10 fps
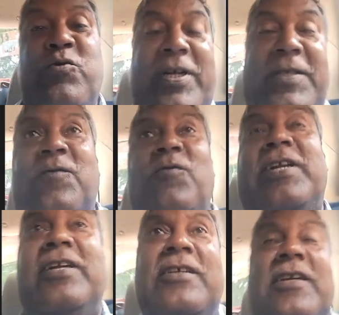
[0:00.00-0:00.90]
I think what I
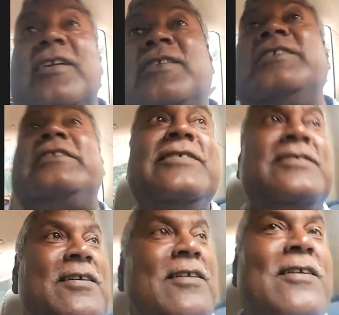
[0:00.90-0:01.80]
hear these
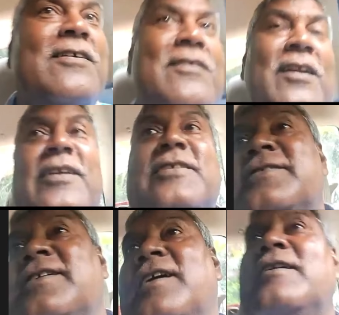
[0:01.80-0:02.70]
days that it's
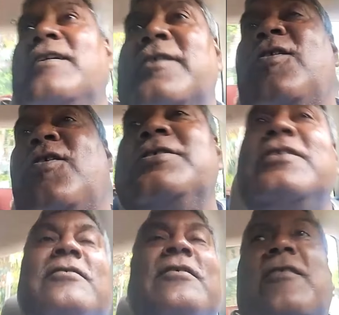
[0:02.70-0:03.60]

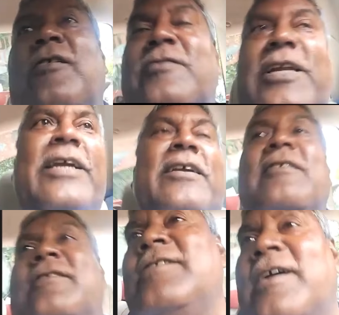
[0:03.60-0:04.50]
technology, taking a